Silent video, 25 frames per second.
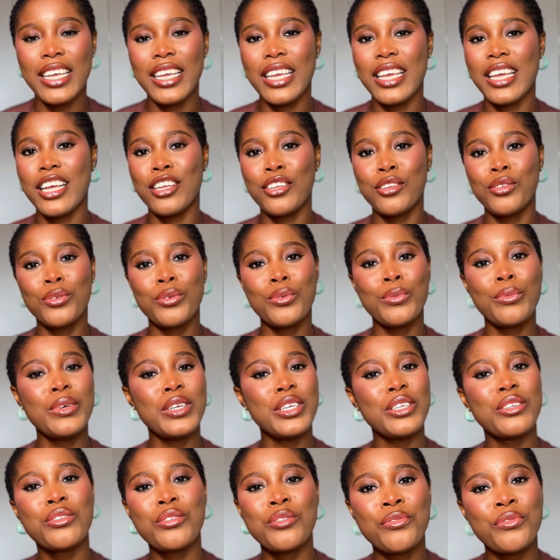Yeah, so
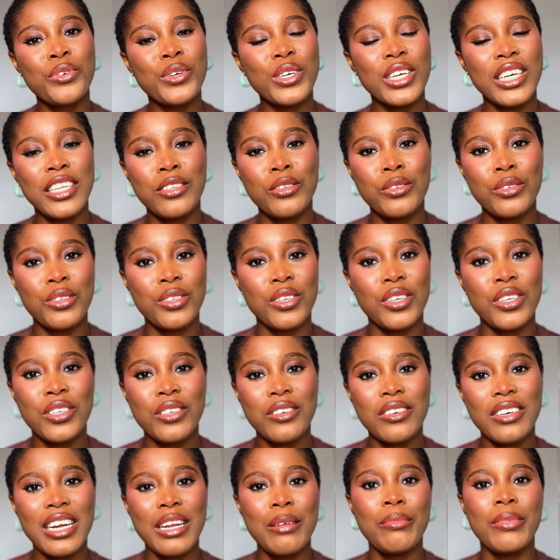please don't forget to
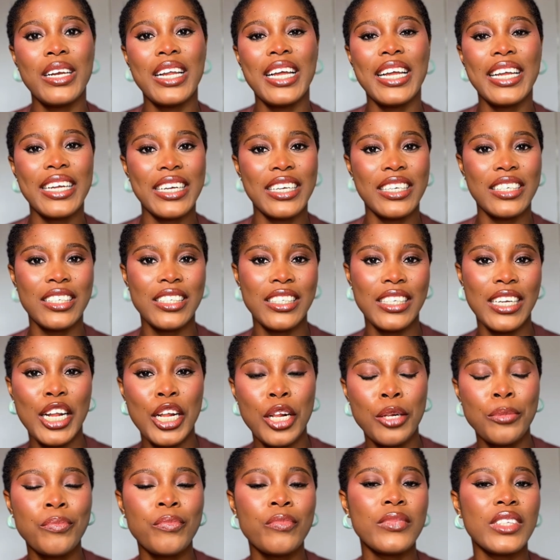subscribe, like, and
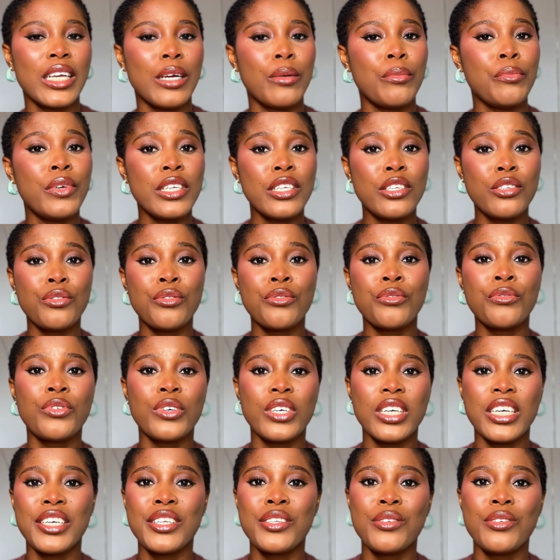share, and please don't
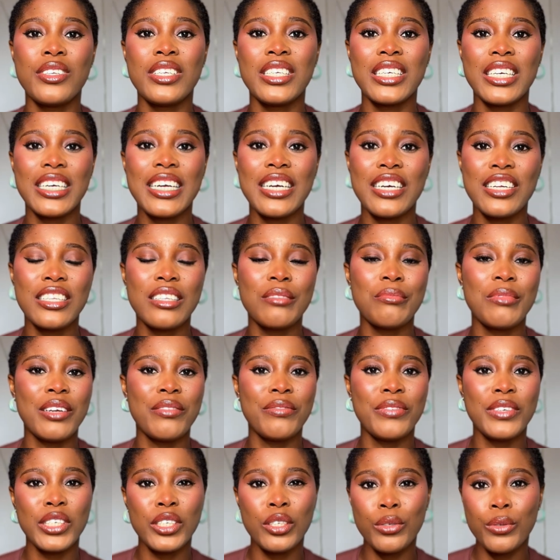forget to check out my
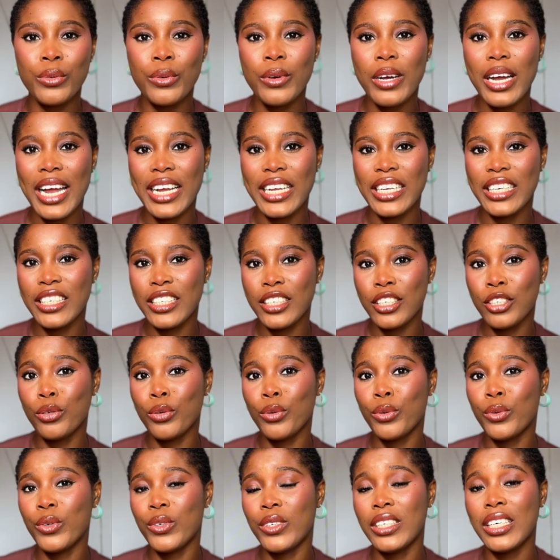video I did
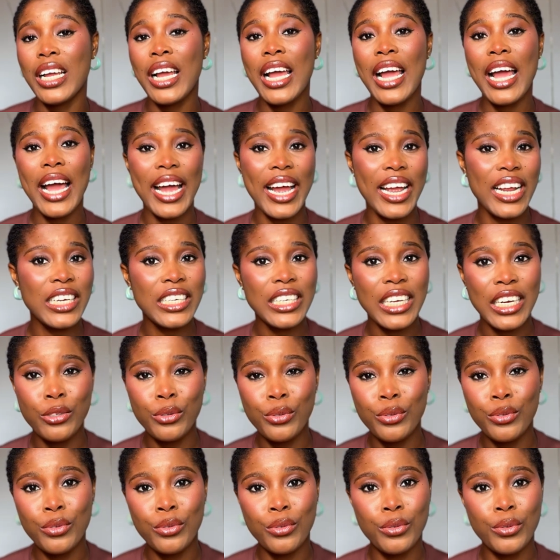on
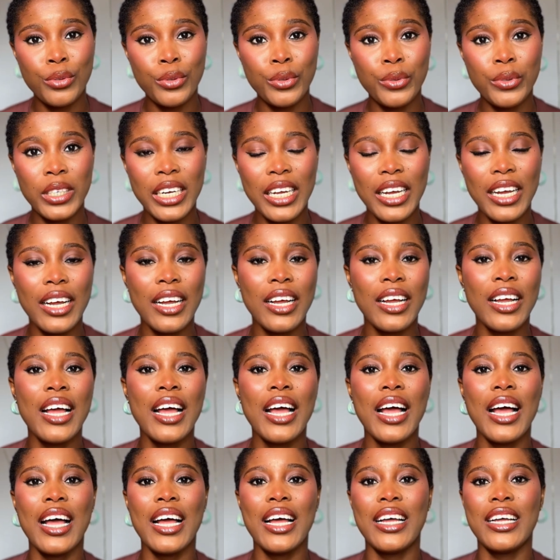eyeshadow tutorial,
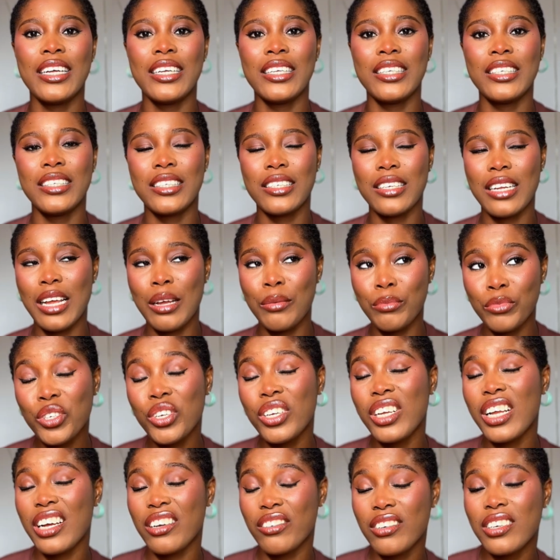and I'm
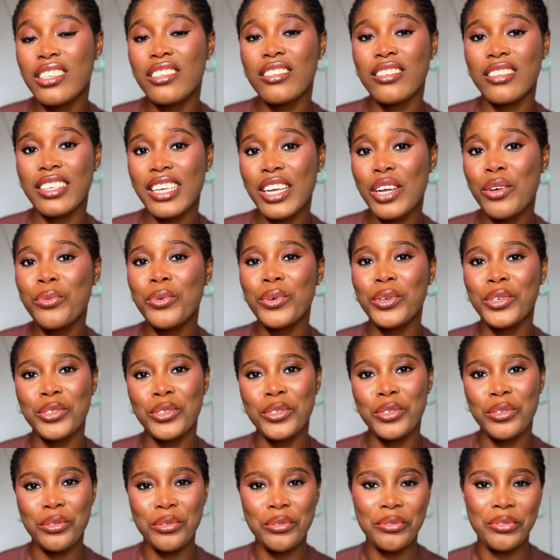sure you are going to gain one
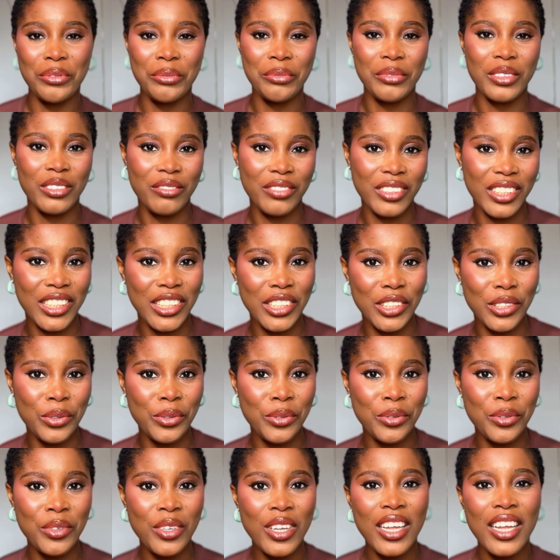or two from the
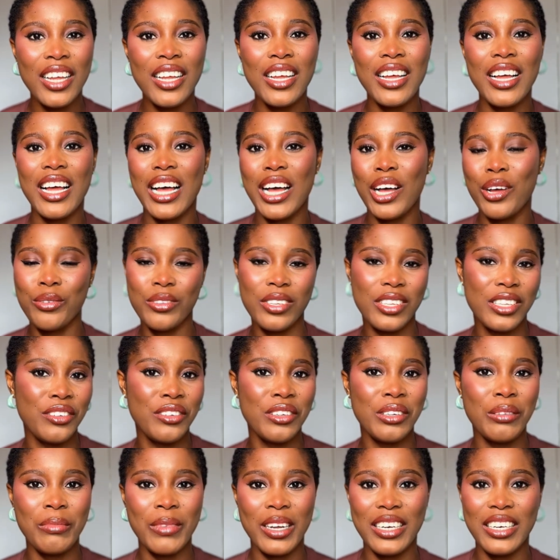video. I'll see
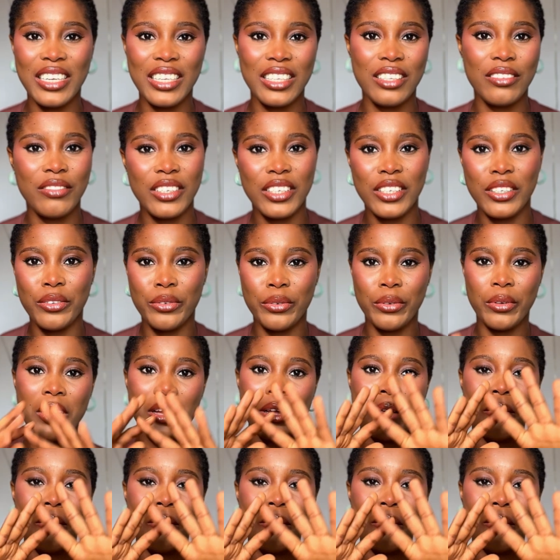you in my next video.